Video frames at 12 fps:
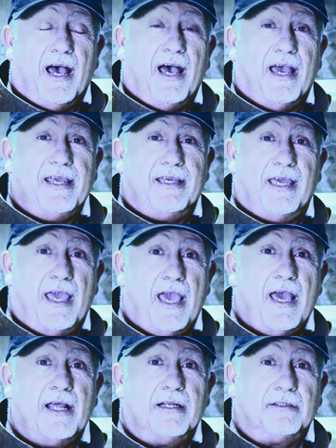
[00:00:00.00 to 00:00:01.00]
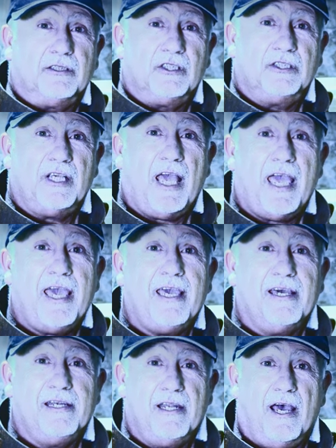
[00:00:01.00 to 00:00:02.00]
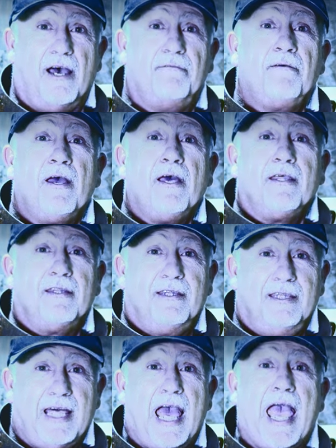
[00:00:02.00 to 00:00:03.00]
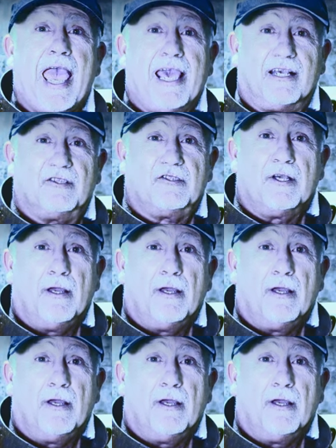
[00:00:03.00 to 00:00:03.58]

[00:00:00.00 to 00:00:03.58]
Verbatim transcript: I can't say enough thanks.